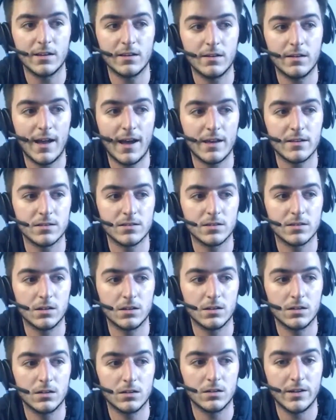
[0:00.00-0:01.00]
it as
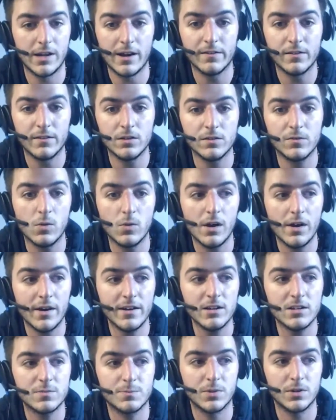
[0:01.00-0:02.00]
a narrative
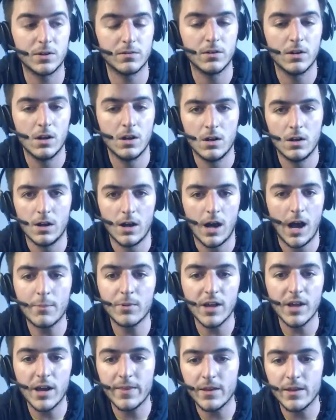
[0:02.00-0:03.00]
wise, but I'm
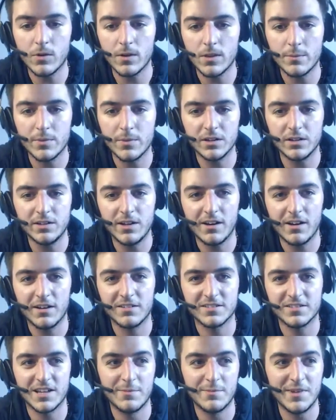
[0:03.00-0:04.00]
glad they won the $1
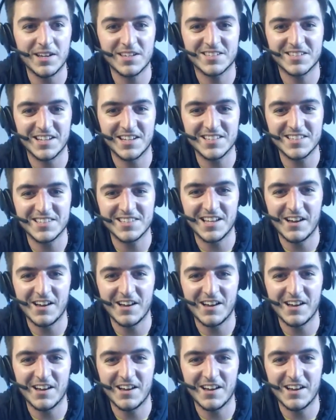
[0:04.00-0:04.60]
million. It makes sense